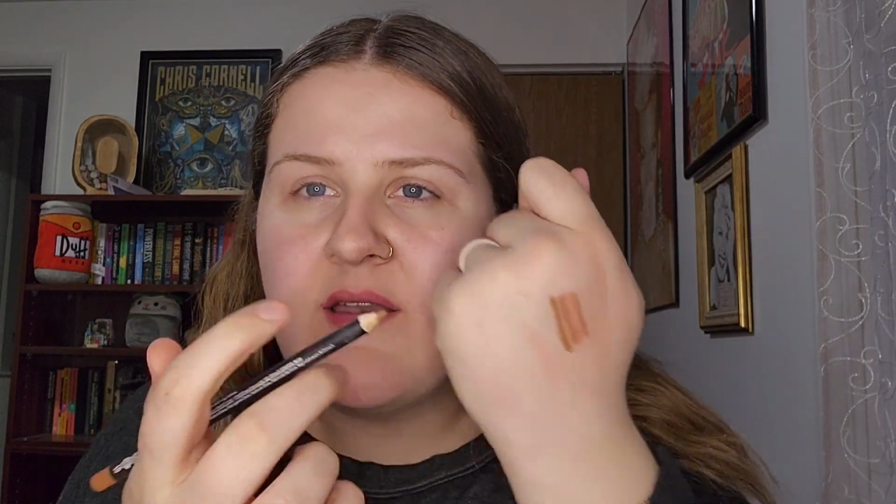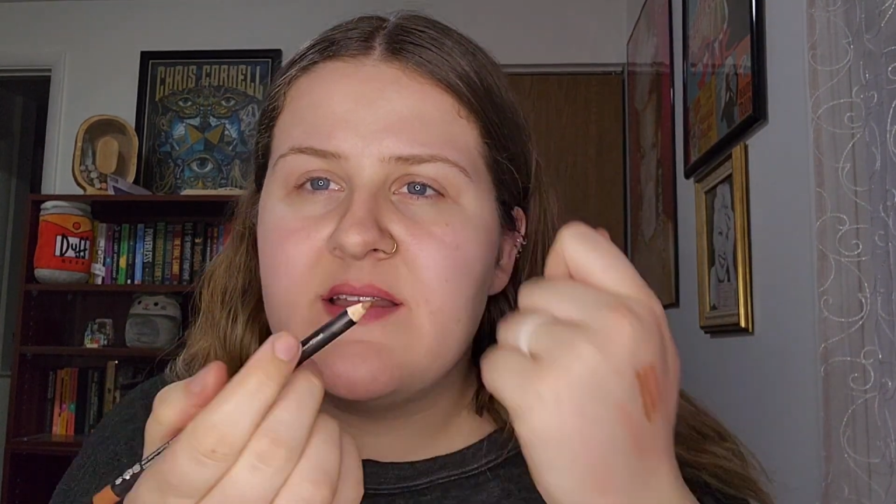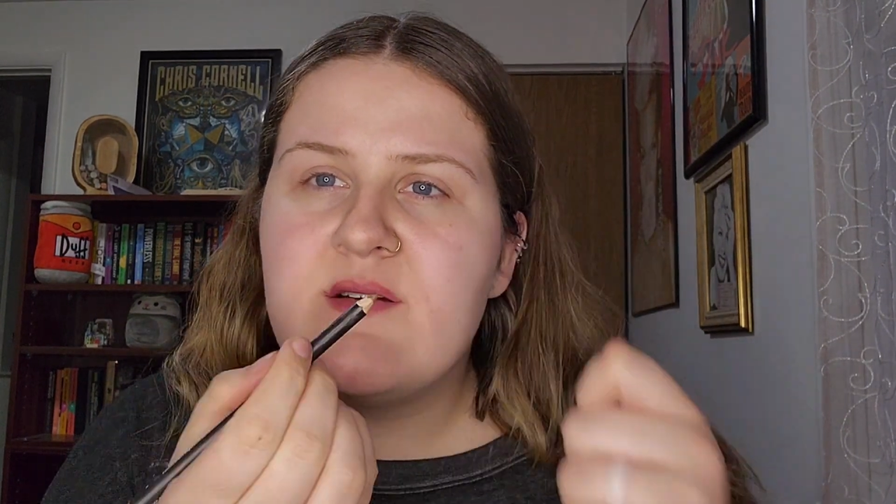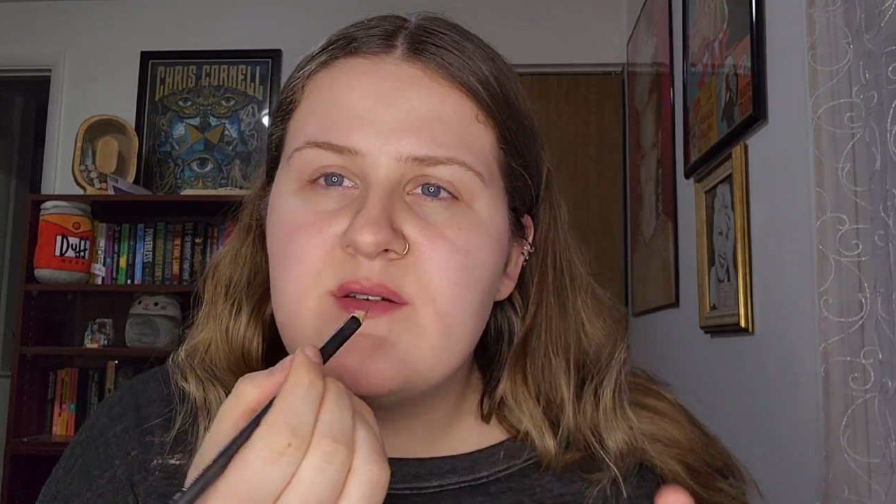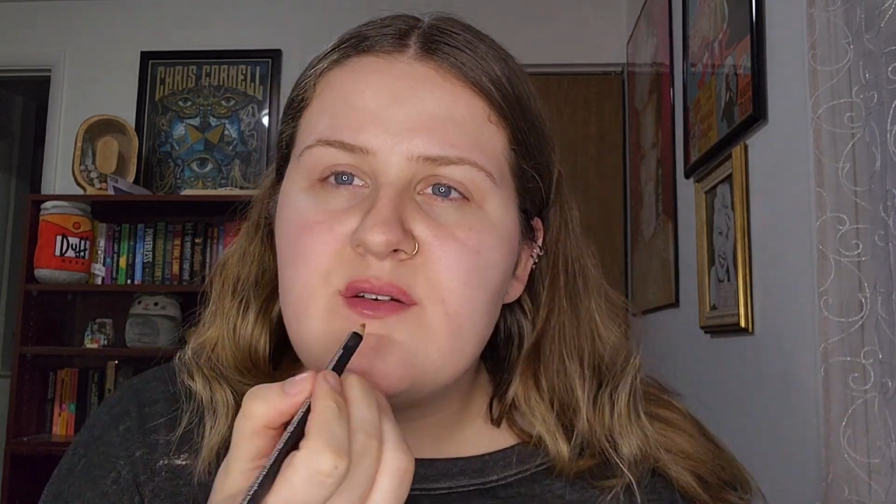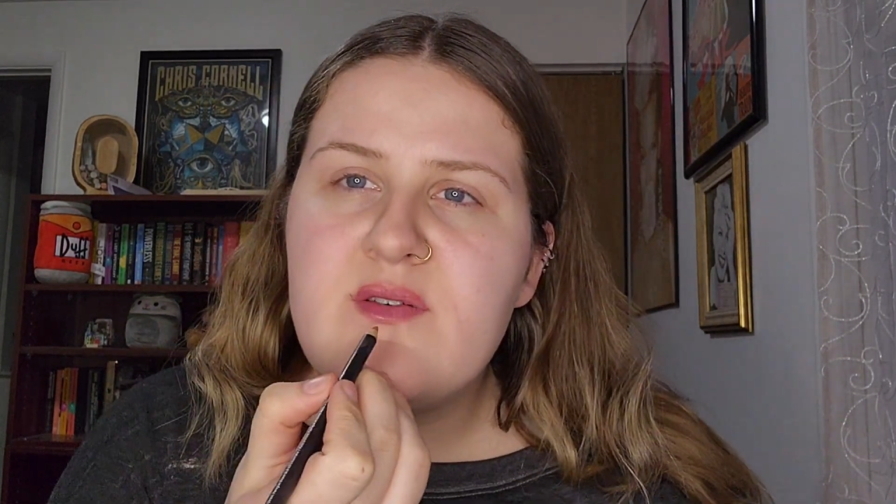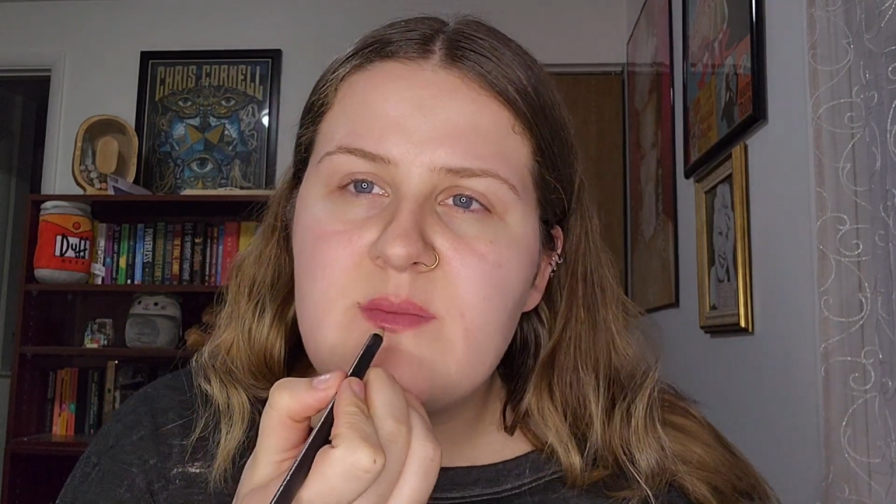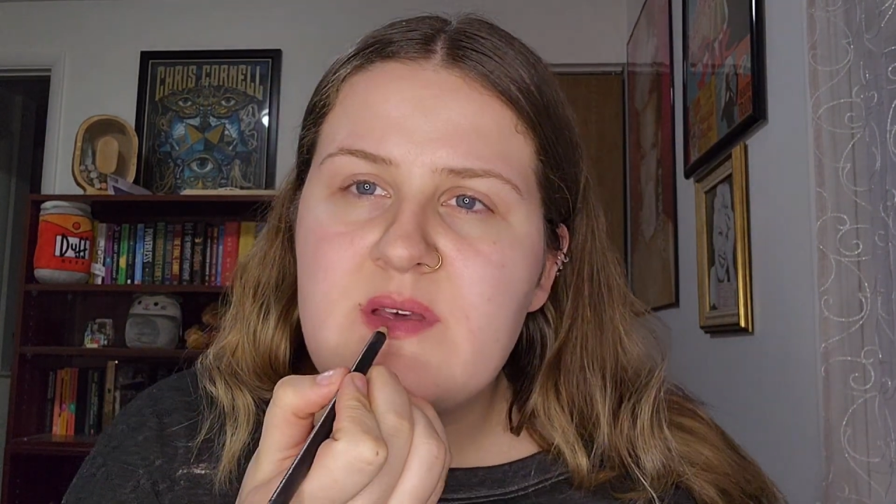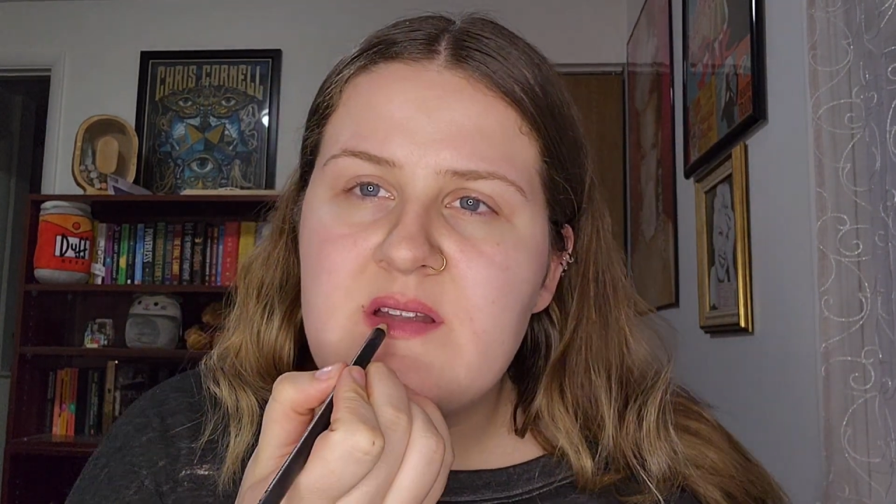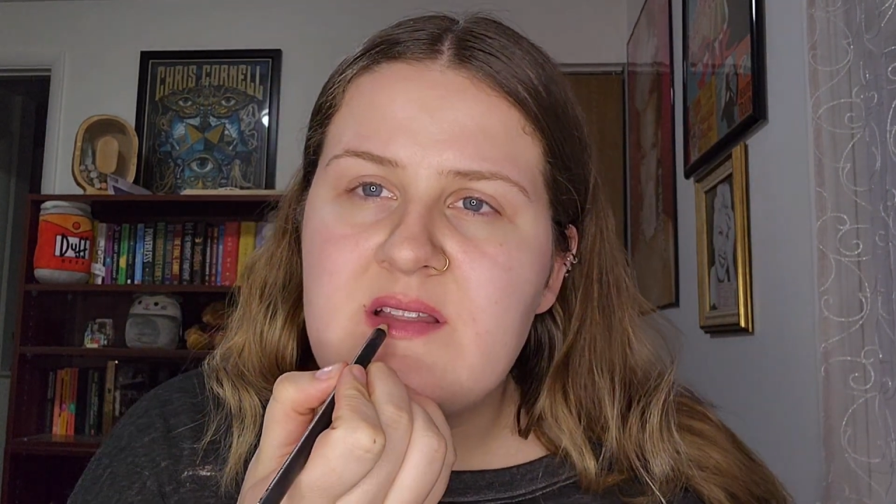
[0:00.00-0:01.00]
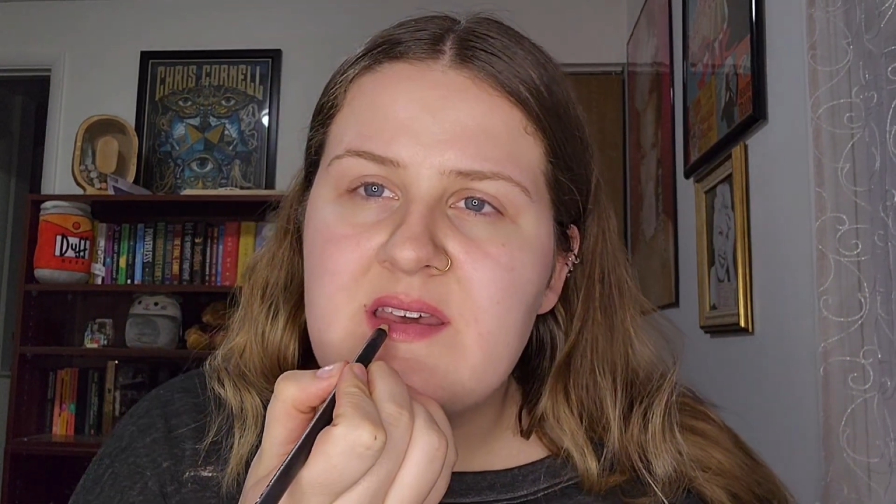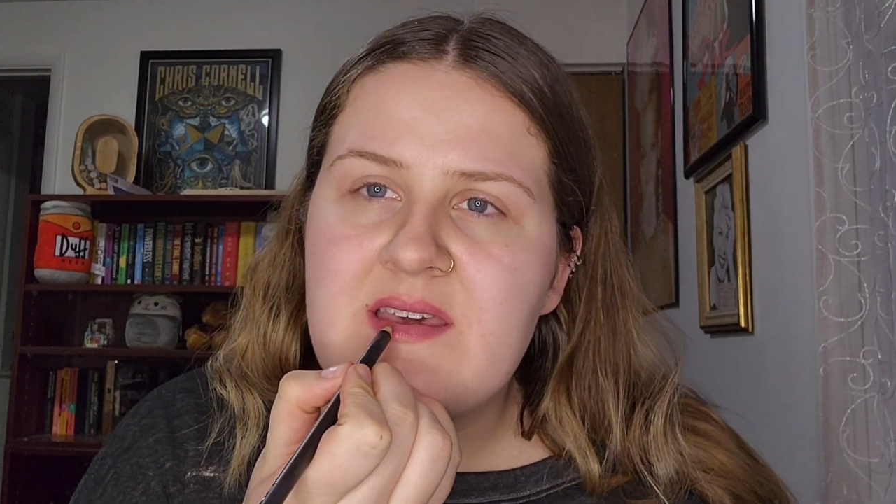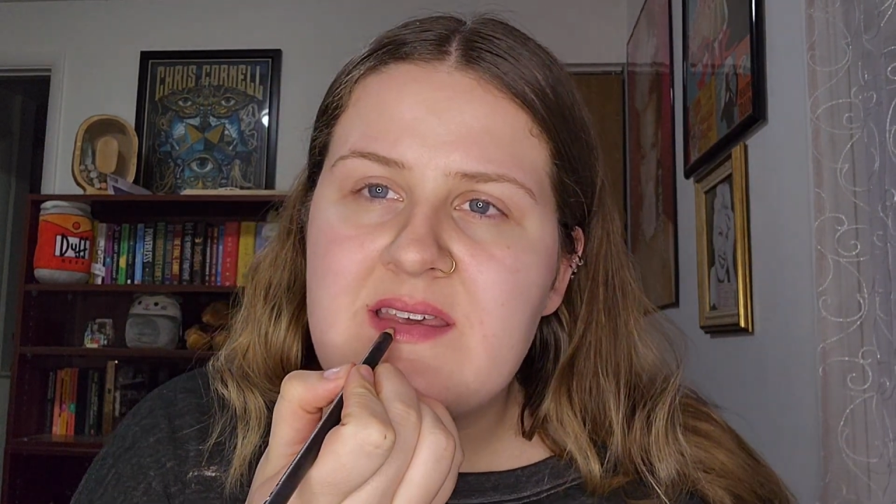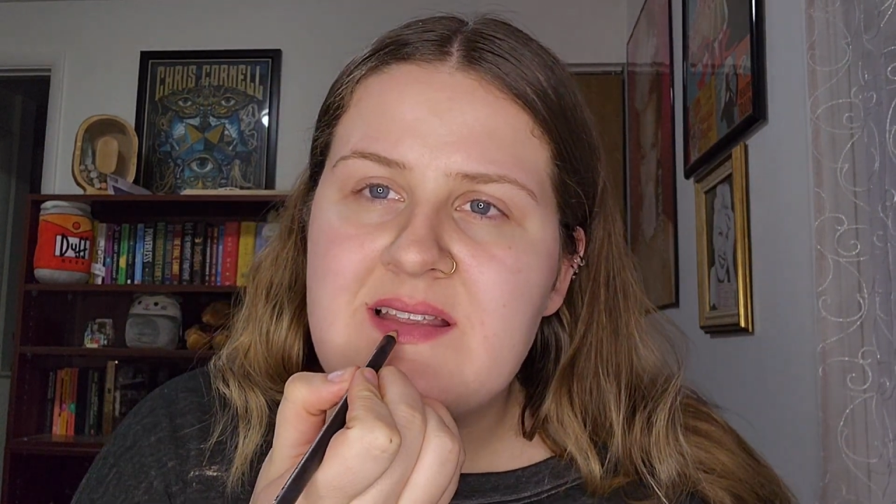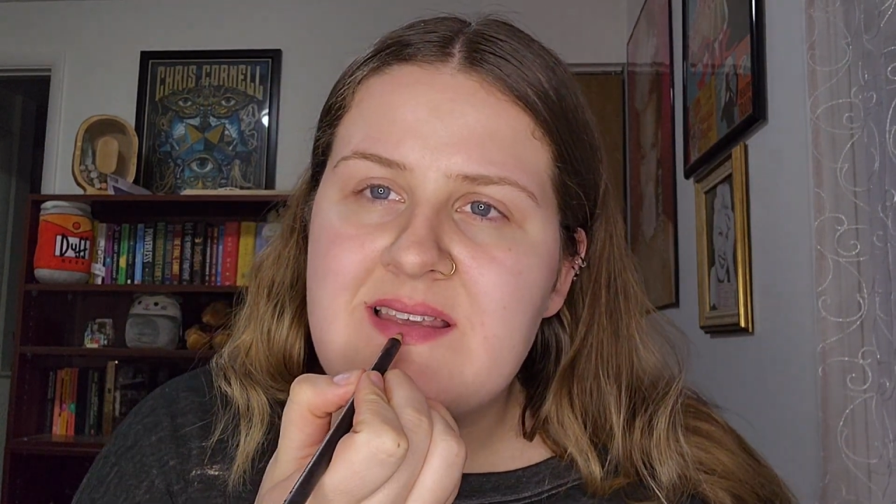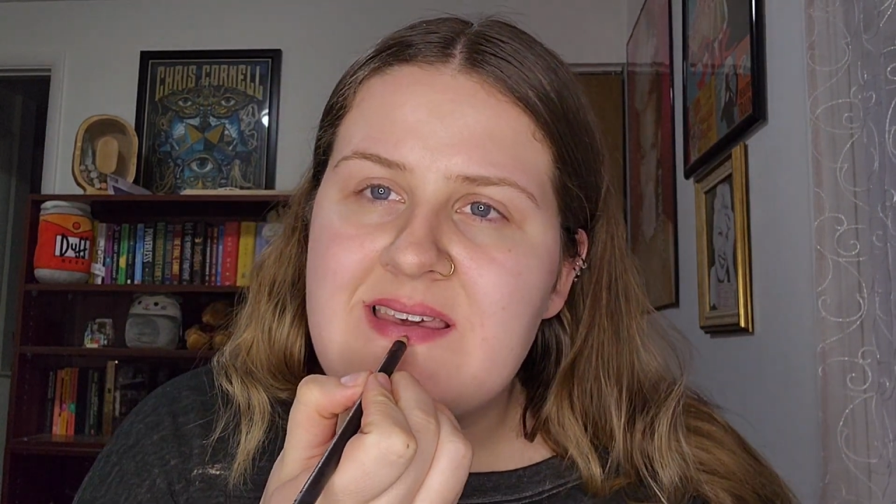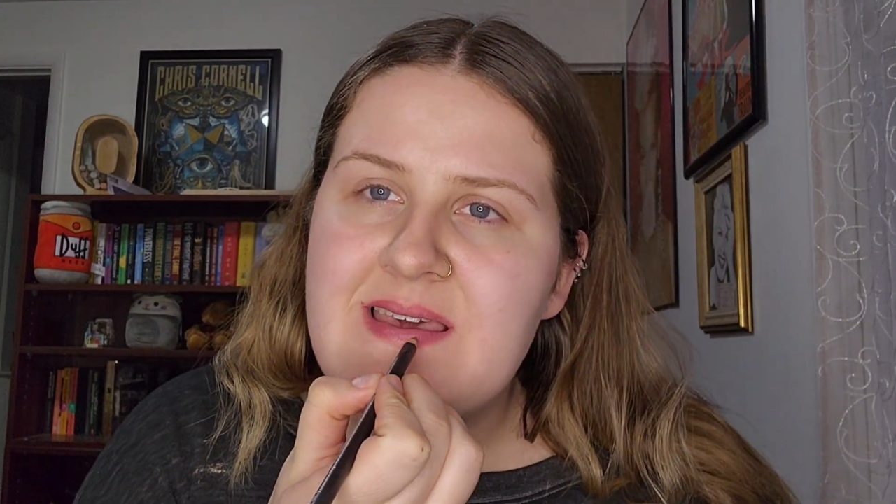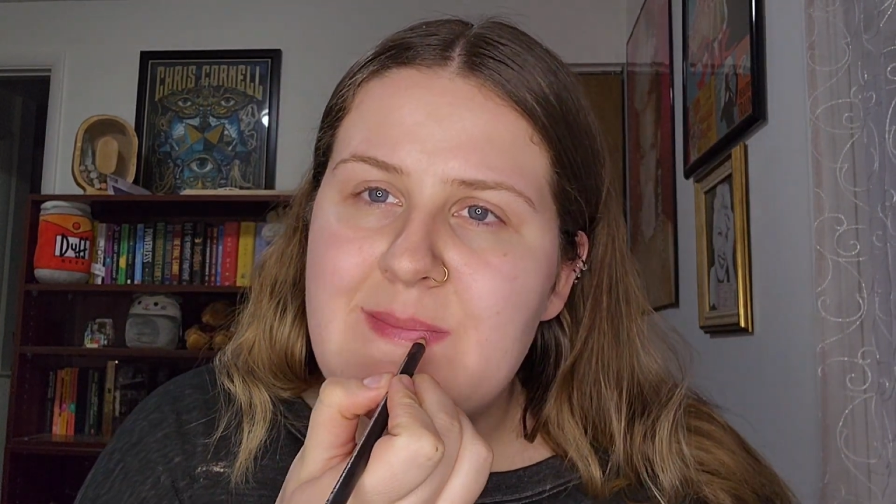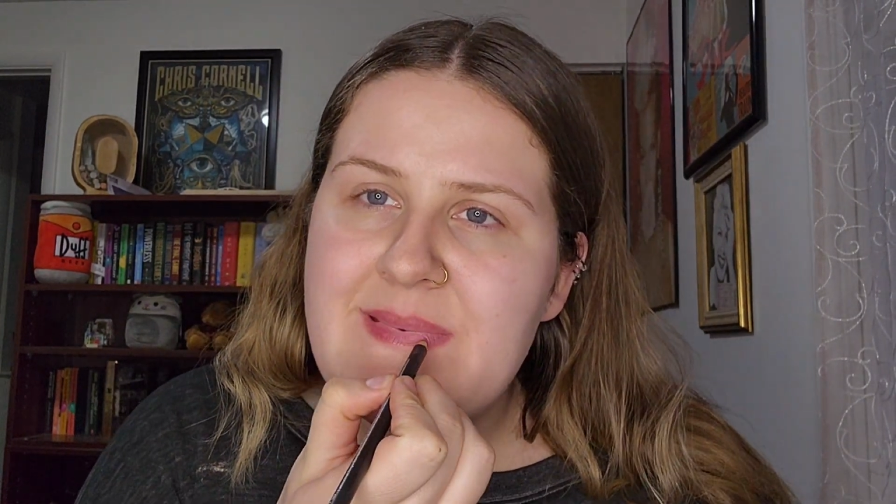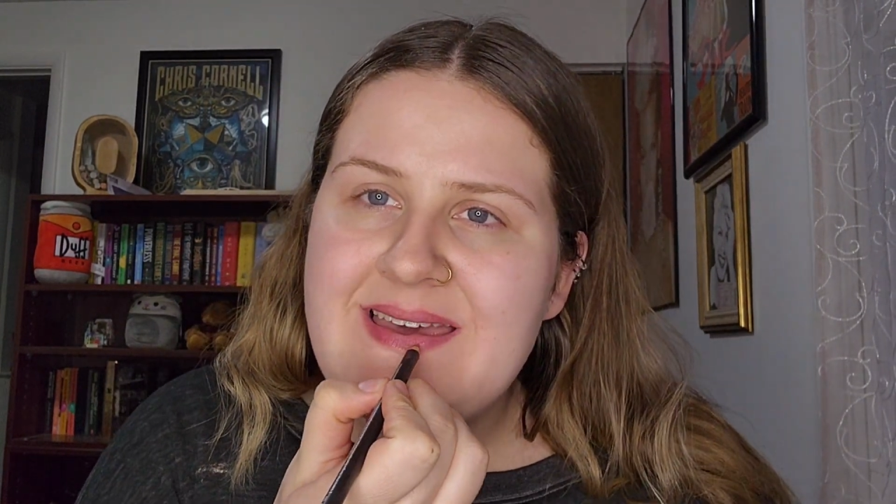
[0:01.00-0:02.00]
I don't know if I'm going to like to
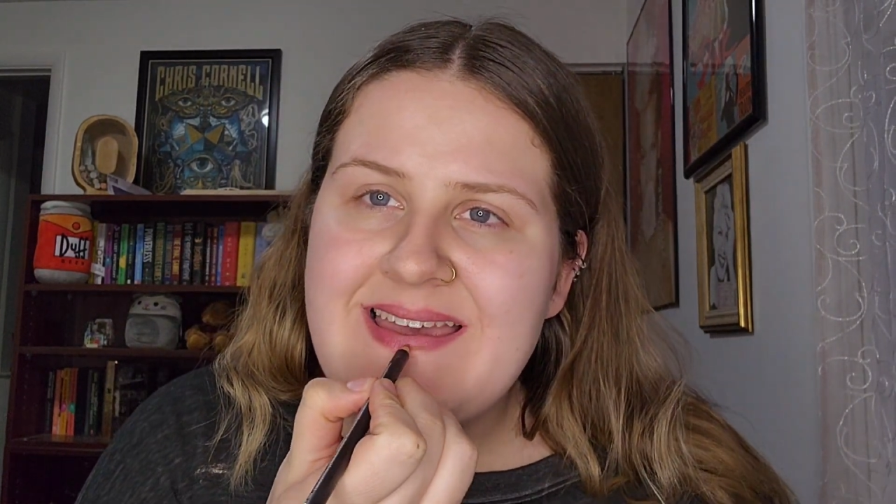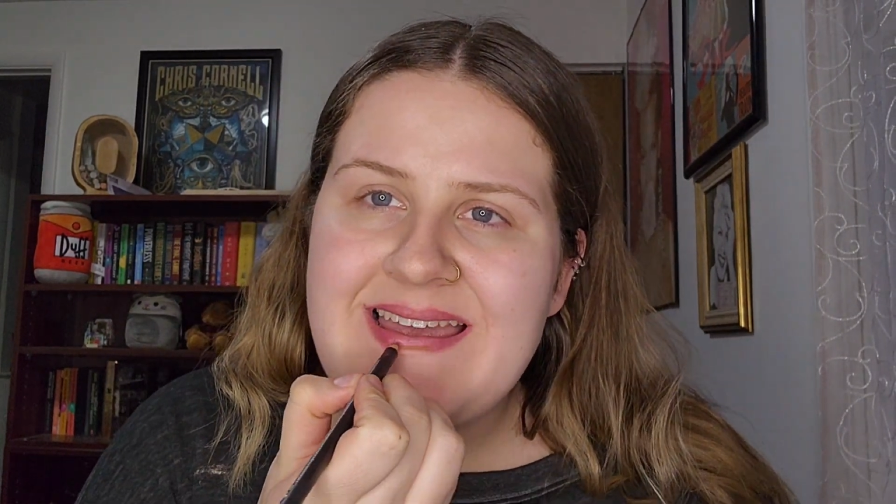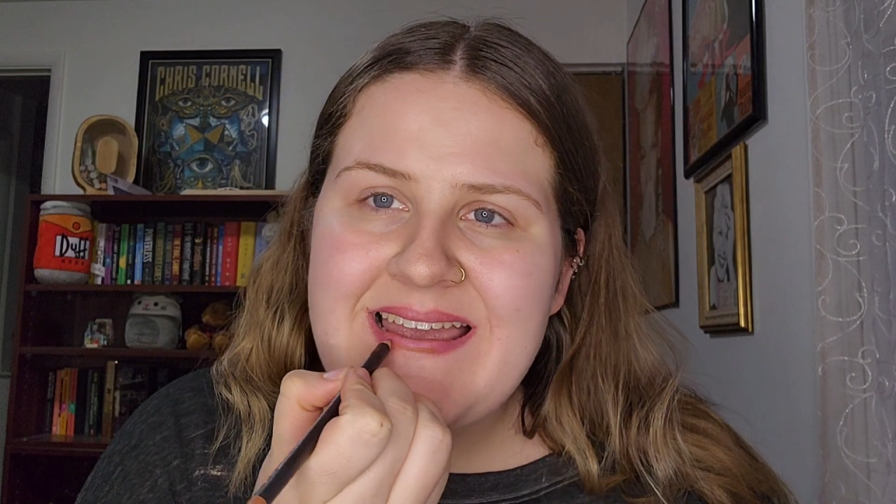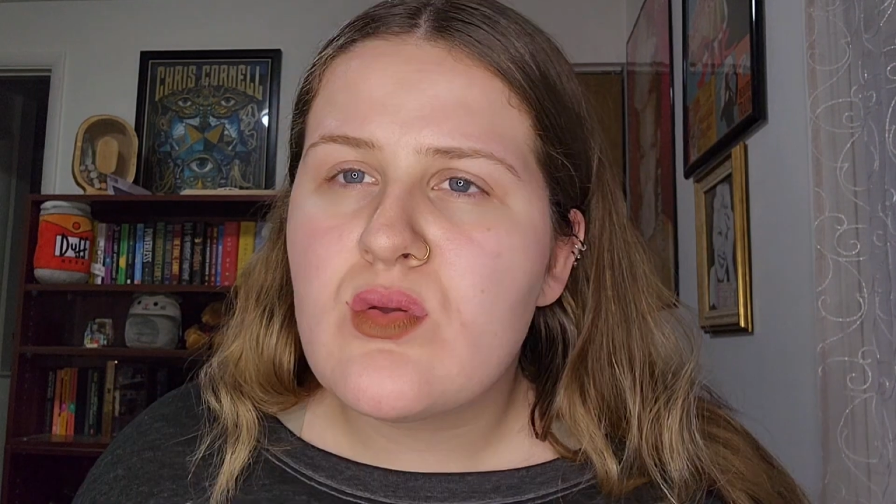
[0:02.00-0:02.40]
keep it